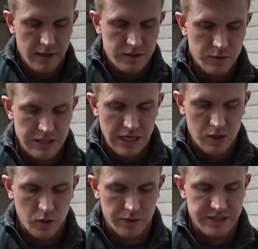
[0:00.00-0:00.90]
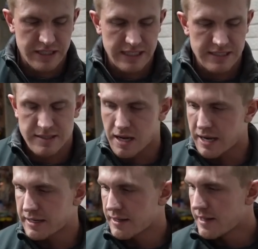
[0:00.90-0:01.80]
So it's kind of cool. It's a neat
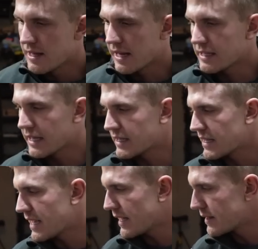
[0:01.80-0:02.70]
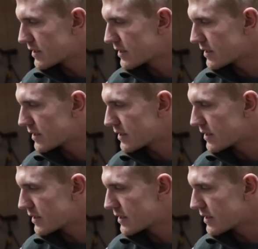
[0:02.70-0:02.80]
design. I like that.